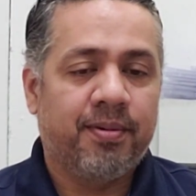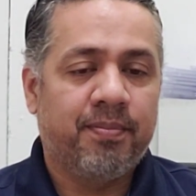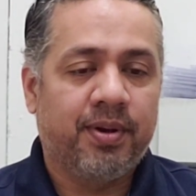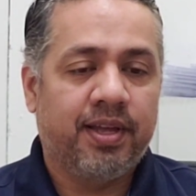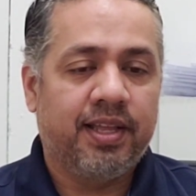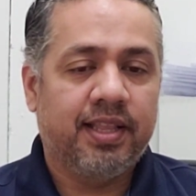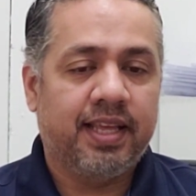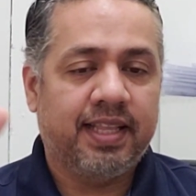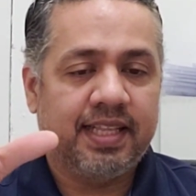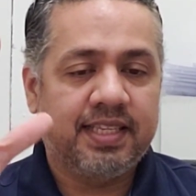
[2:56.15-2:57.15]
but
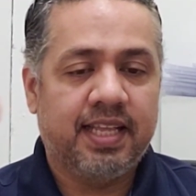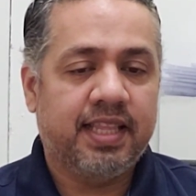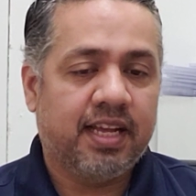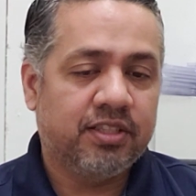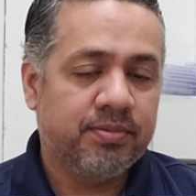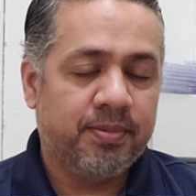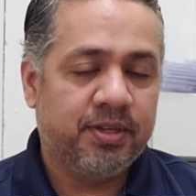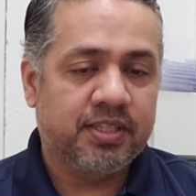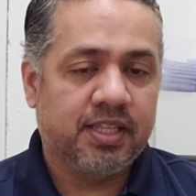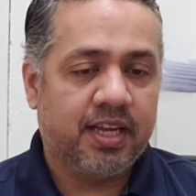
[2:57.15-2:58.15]
like that 10,000, maybe
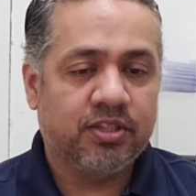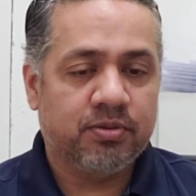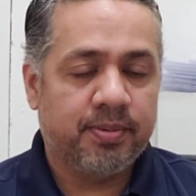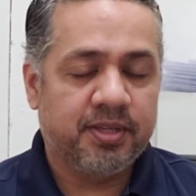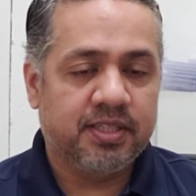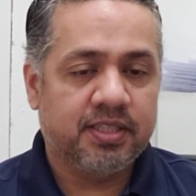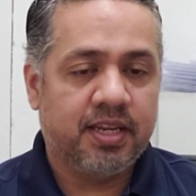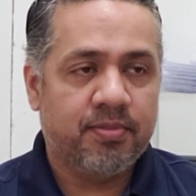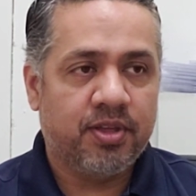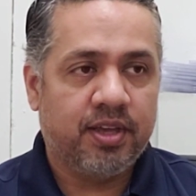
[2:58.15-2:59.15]
it's less, or maybe it's the
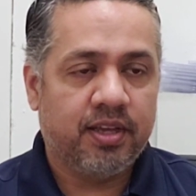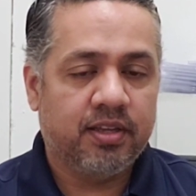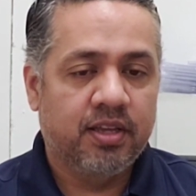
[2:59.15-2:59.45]
same thing.